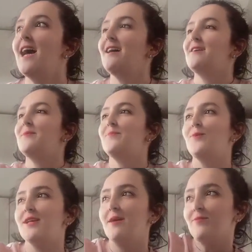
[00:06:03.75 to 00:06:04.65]

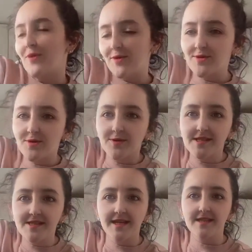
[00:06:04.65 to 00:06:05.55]
What I'm going to do
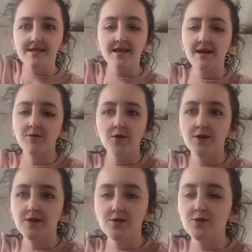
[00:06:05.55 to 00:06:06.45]
instead is I'm
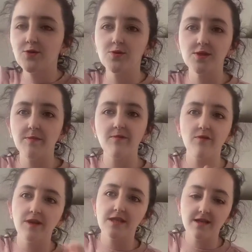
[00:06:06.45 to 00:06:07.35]
going to do some
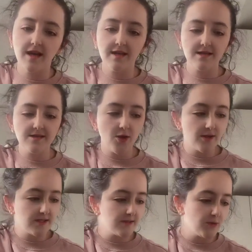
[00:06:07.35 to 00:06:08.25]
freestyle
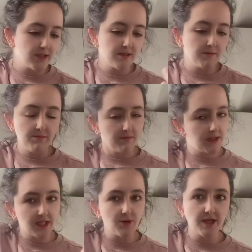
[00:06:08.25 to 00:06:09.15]
sauce with some
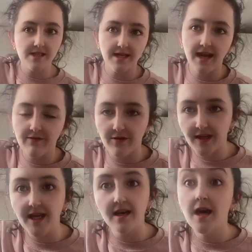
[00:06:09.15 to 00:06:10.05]
ingredients that I have over
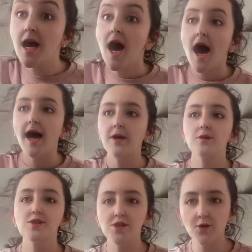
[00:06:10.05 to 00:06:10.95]
here. I
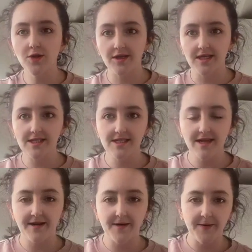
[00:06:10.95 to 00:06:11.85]
will show you this,
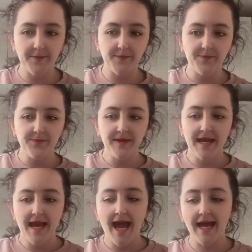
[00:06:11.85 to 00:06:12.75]

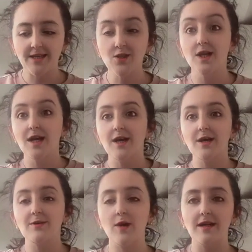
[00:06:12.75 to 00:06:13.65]
and
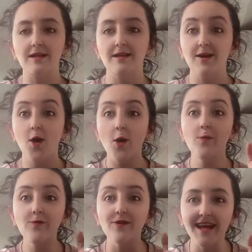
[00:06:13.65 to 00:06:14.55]
well,
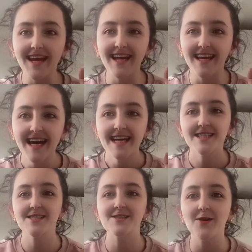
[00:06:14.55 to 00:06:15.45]
hopefully
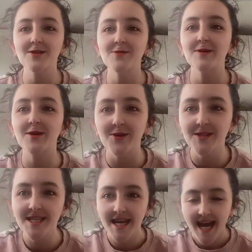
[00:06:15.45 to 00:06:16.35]
this is going to be
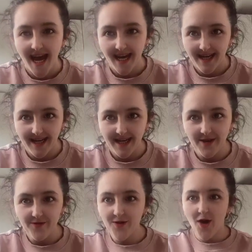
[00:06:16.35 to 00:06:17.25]
good.
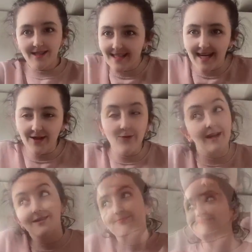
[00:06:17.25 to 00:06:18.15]
If not, then
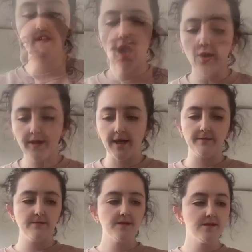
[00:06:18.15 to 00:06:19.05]
well, okay.
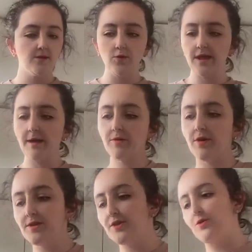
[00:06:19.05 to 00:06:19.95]
So what I'm
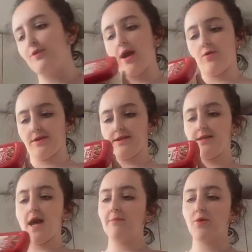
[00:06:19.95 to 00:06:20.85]
going to do now is
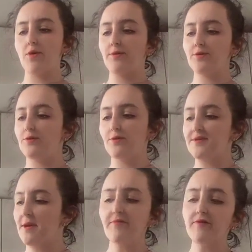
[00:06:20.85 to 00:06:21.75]
I'm going to do
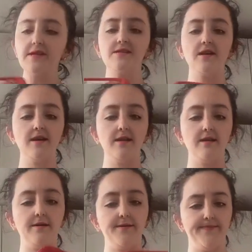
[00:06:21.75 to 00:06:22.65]
some
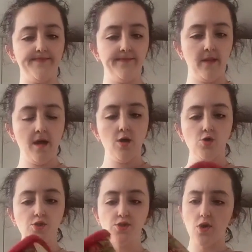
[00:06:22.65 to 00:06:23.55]
freestyle
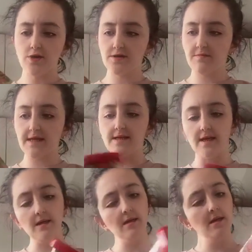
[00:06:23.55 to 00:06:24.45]
sauce
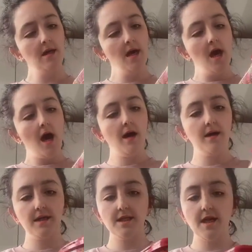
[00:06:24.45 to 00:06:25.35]
mixing,
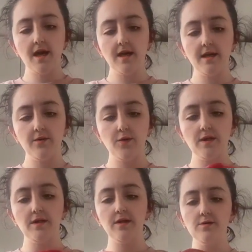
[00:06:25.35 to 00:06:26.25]
and I
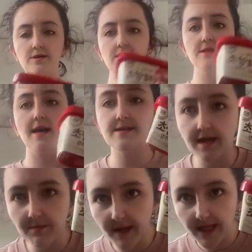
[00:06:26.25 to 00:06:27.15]
will use this as
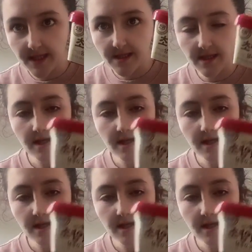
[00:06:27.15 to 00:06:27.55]
a base.